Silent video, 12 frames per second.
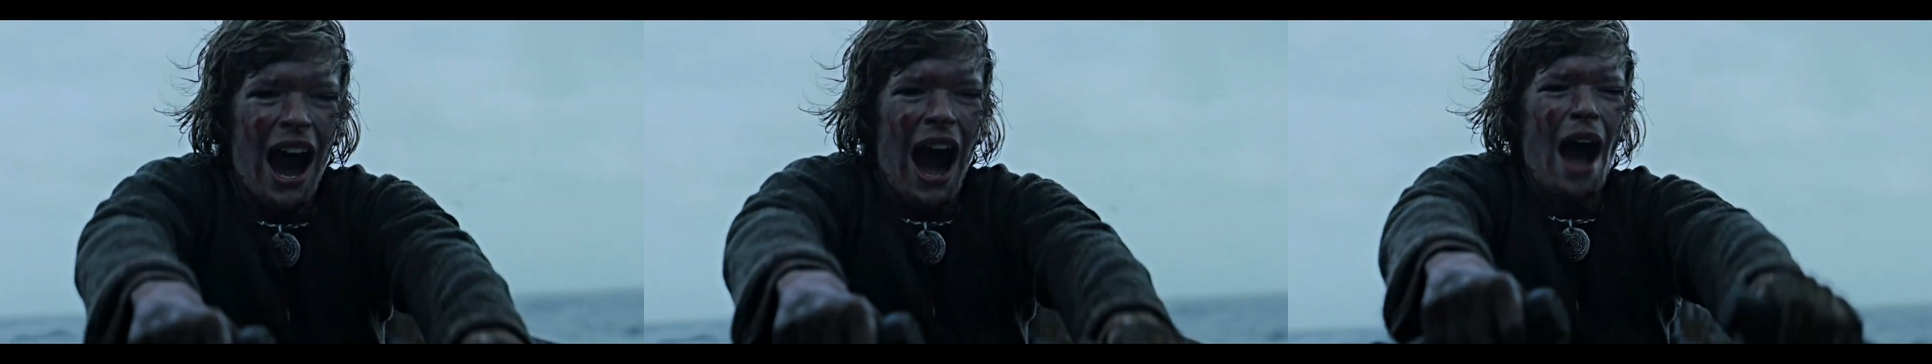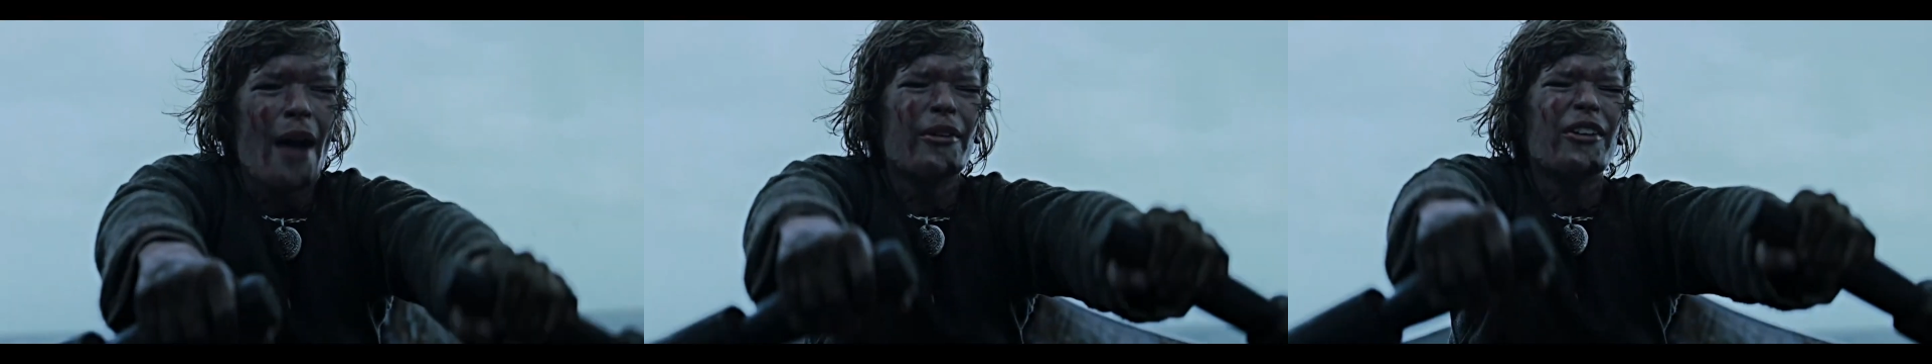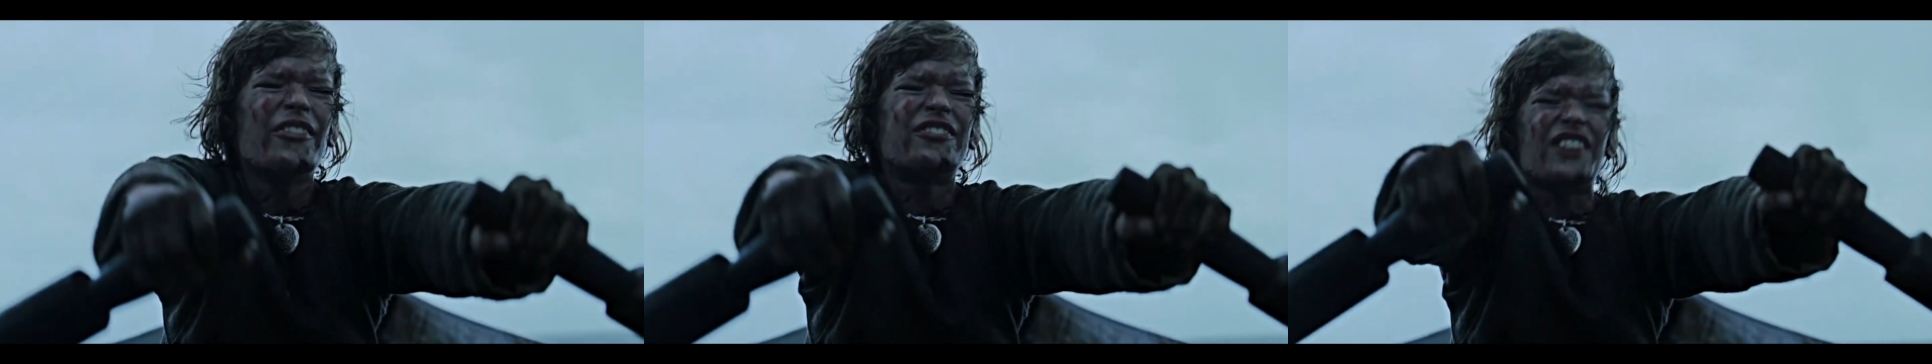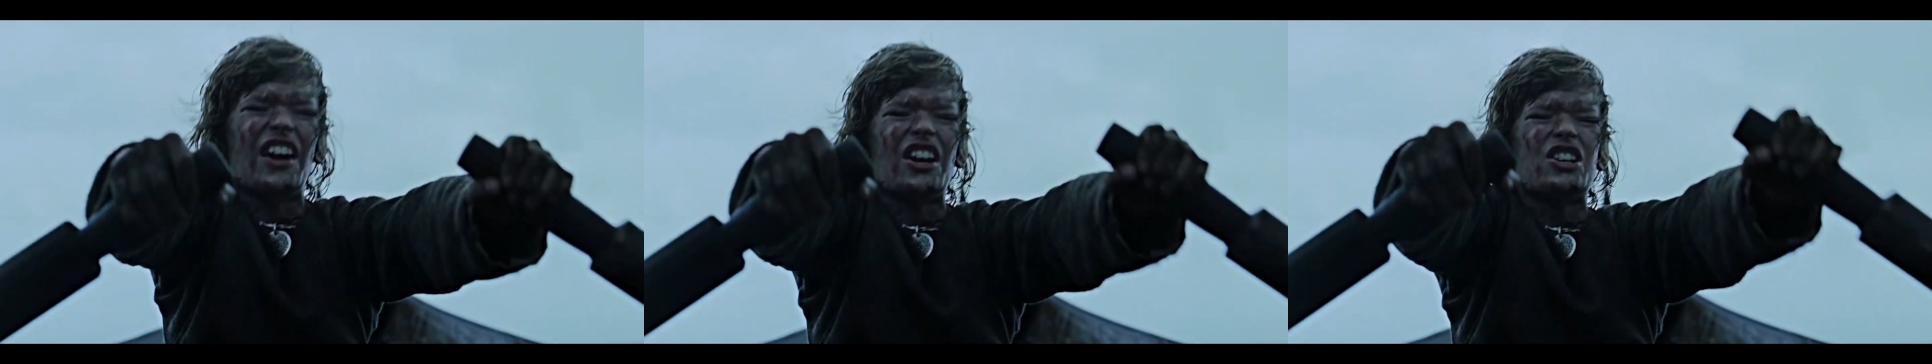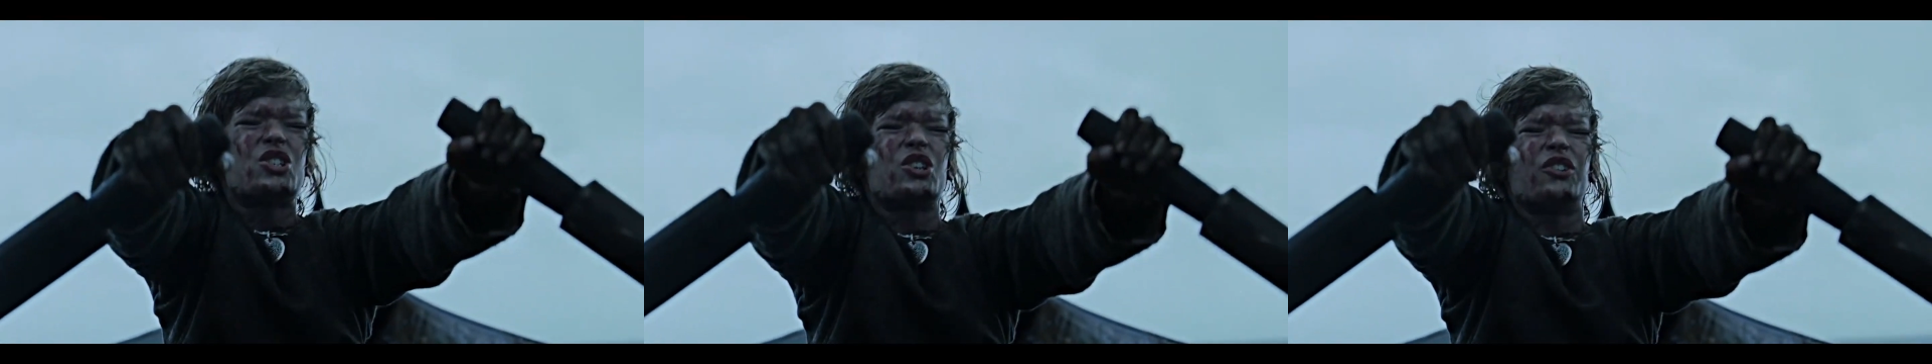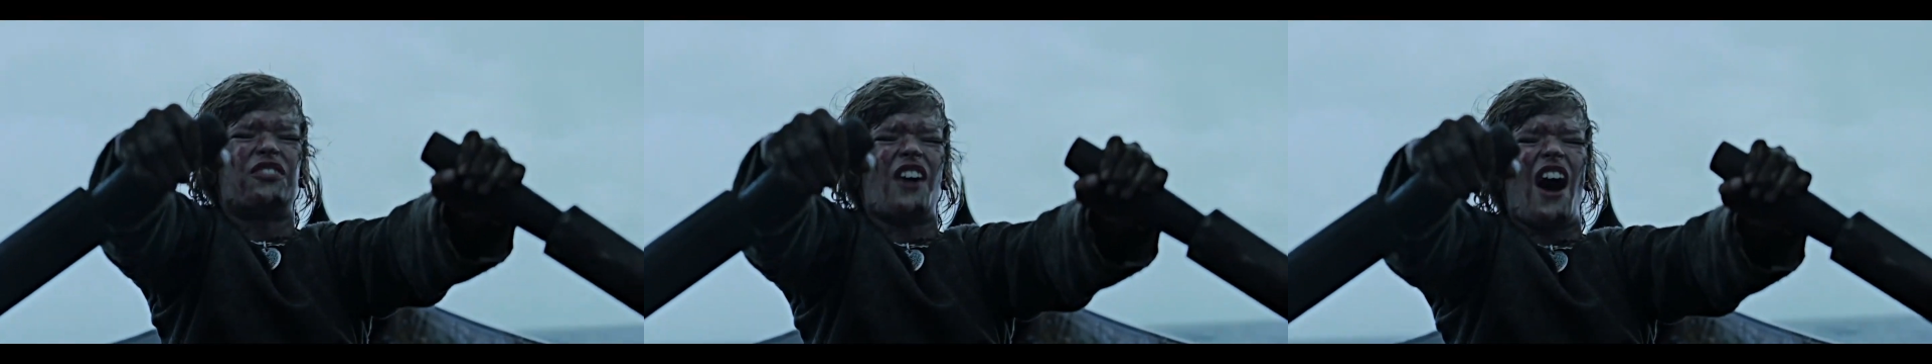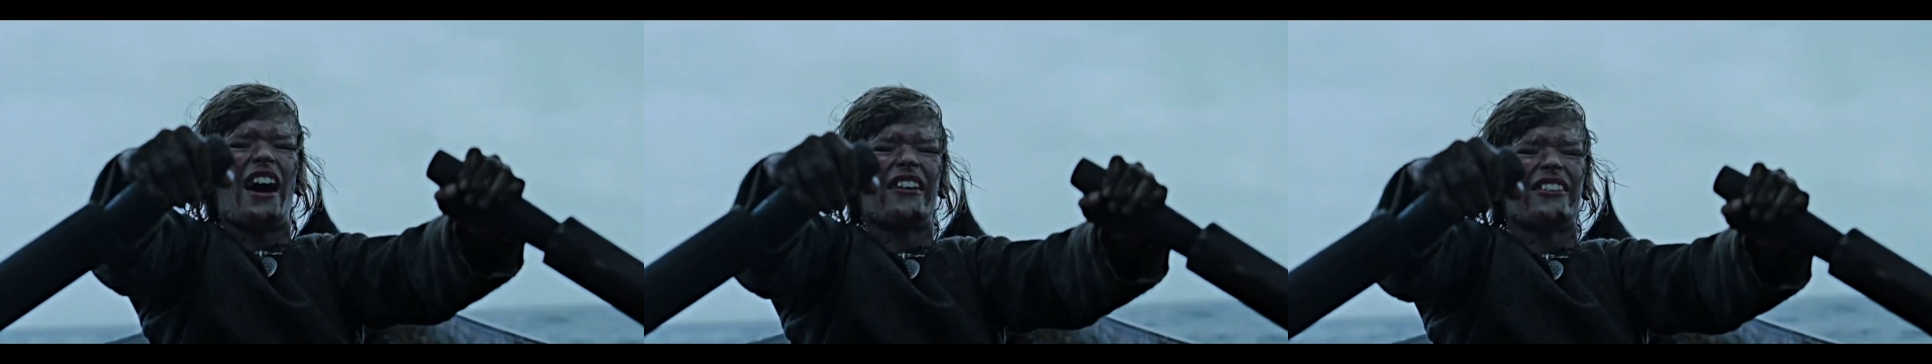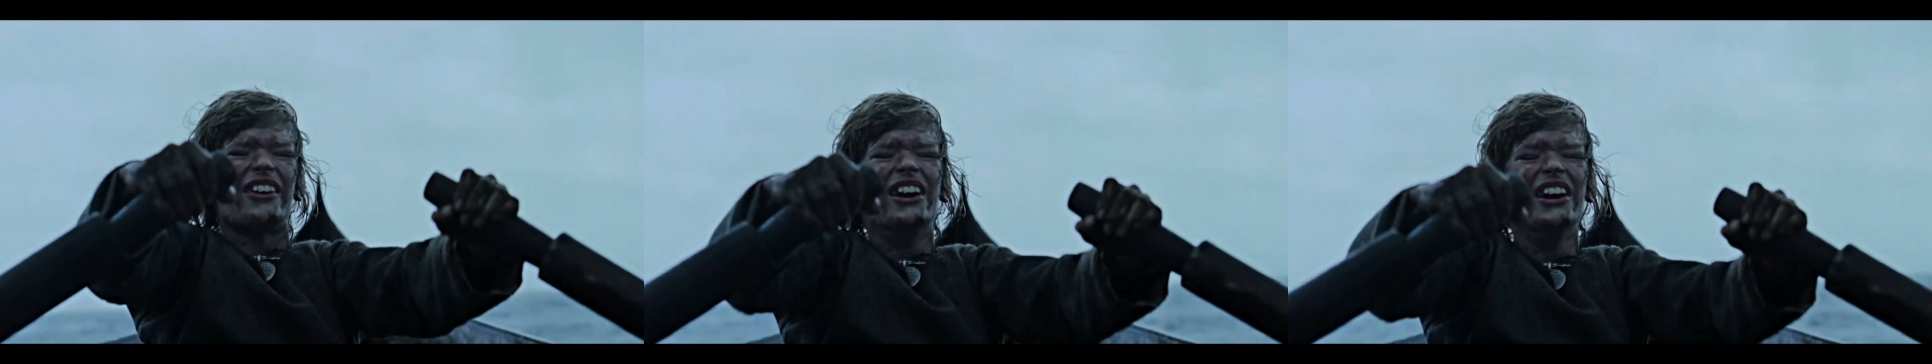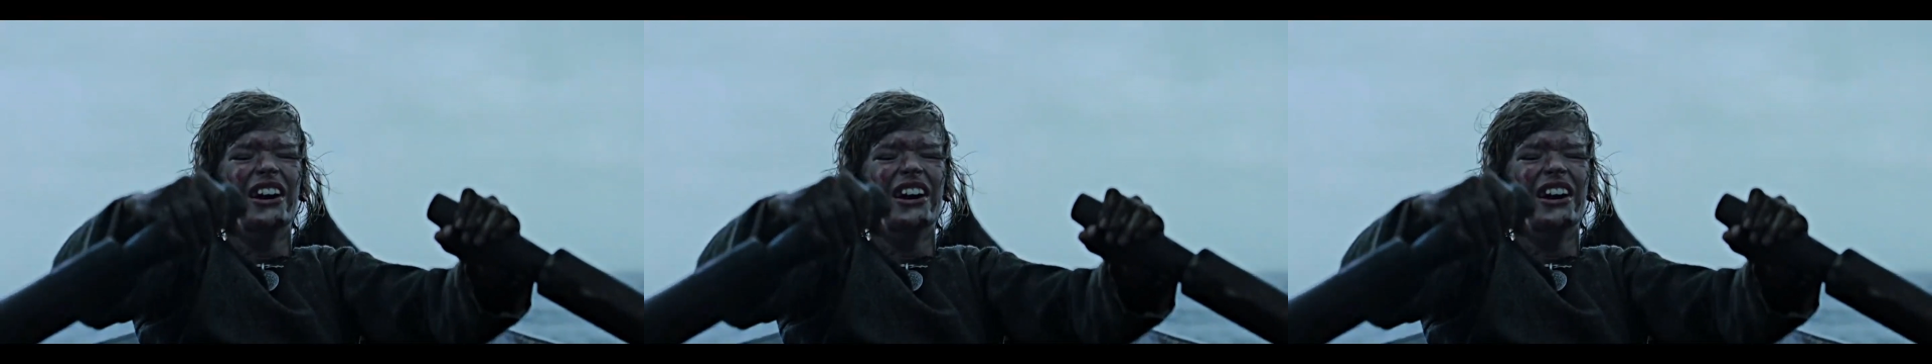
in history and, and reality.